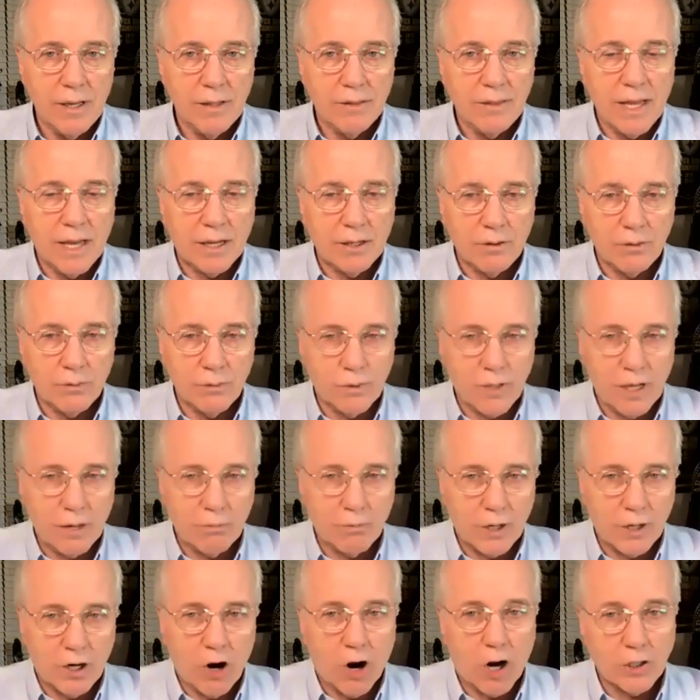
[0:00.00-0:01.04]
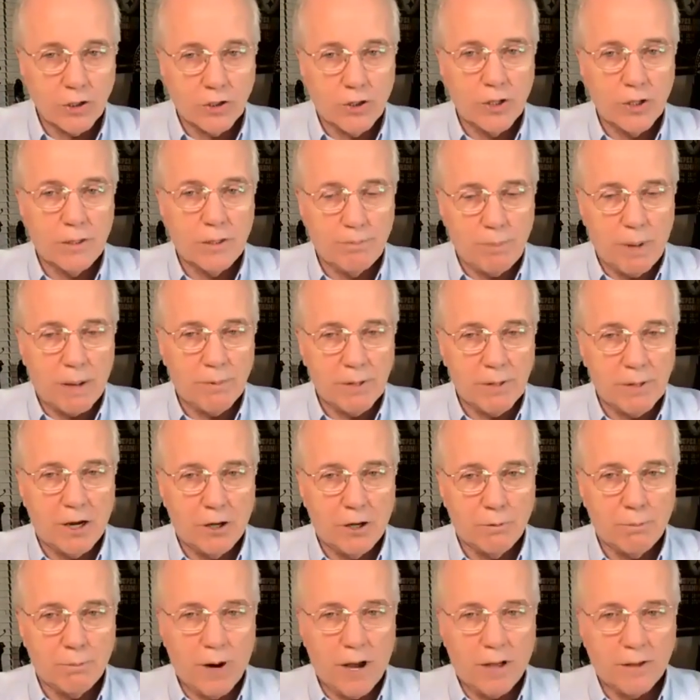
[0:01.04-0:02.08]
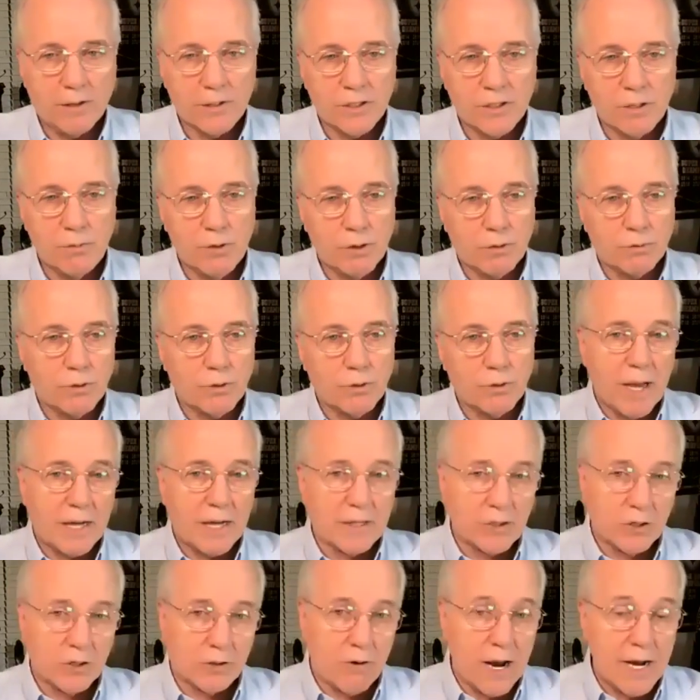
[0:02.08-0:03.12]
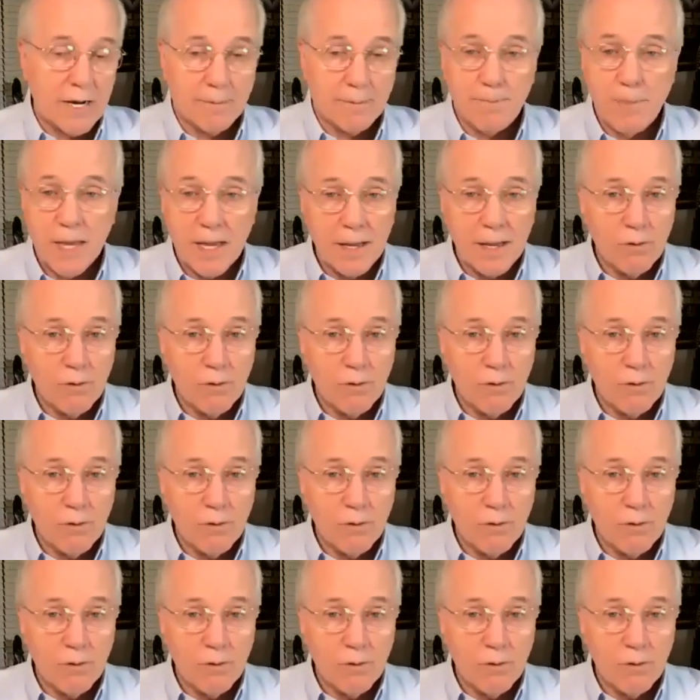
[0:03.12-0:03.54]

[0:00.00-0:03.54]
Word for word: that that regard good public health policy with respect to kratom,